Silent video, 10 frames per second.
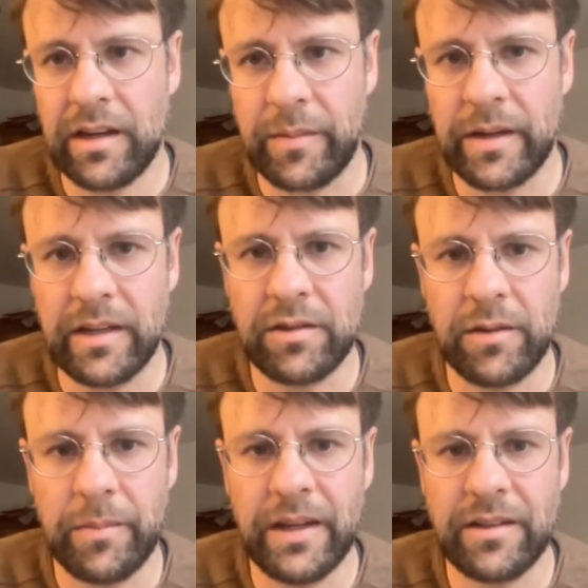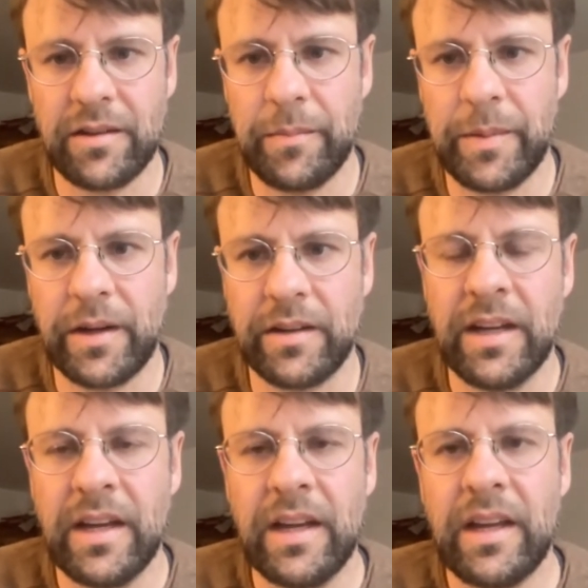coming into the picture, but
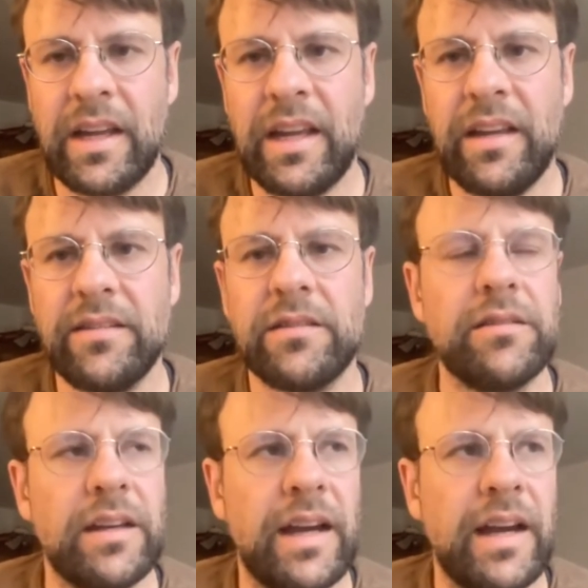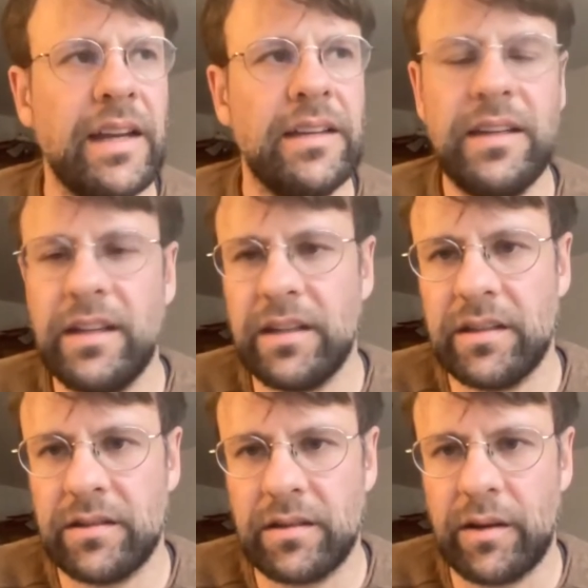his
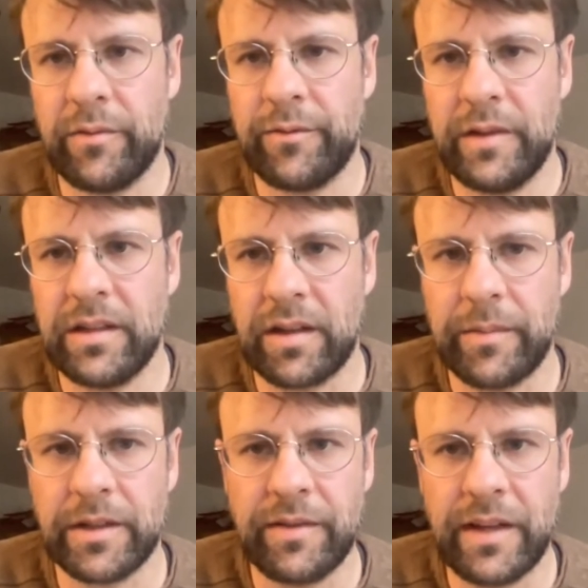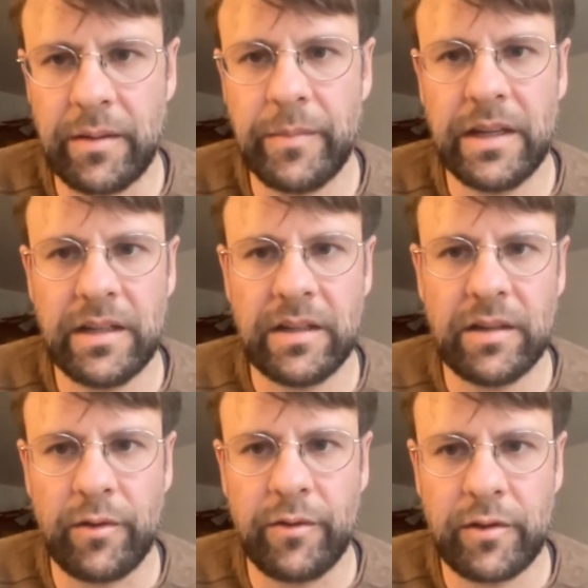ideas of economic development and
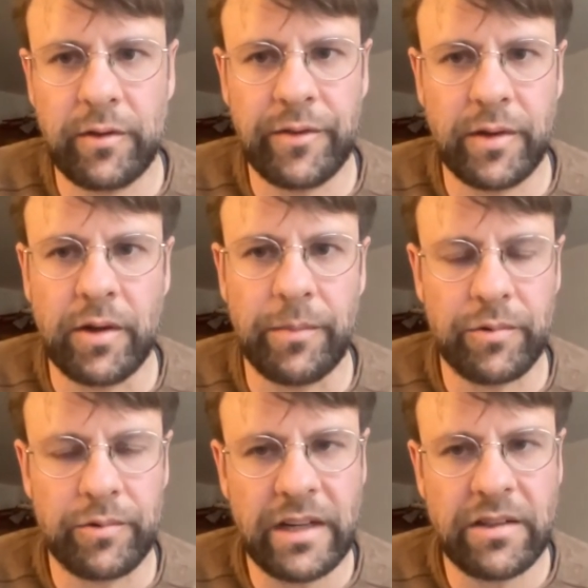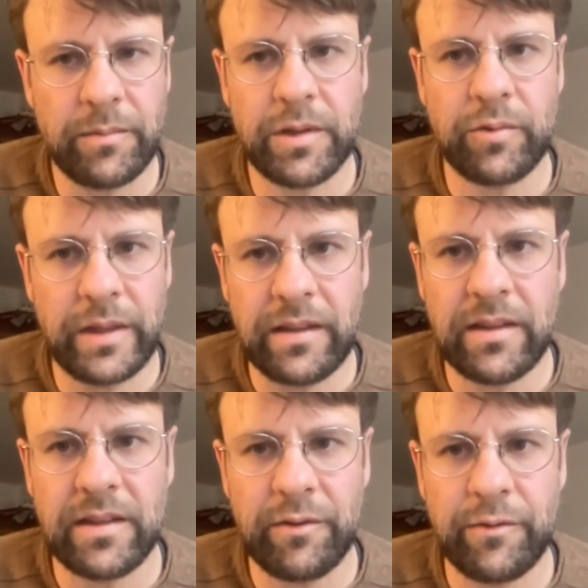also of the cooperation between
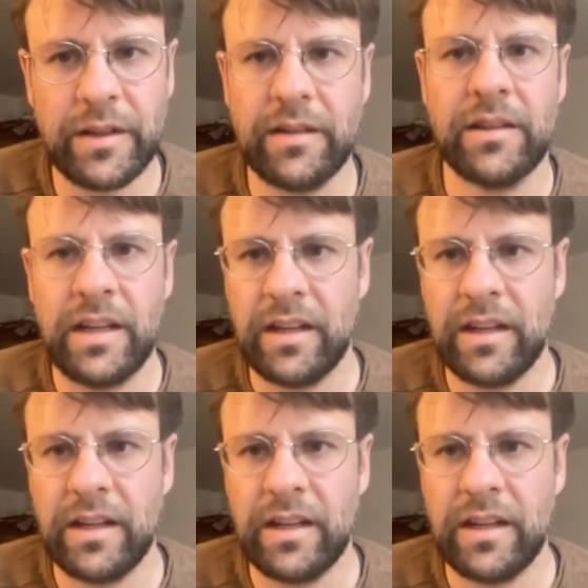the different